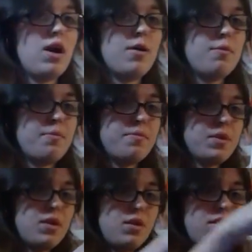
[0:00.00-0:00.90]
um,
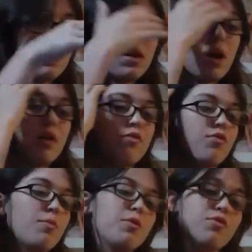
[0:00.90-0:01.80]
cut
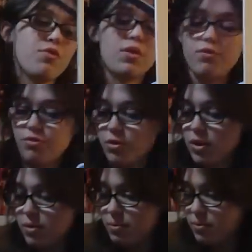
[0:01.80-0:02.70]
from the front for
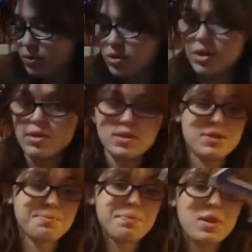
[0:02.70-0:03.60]
them just because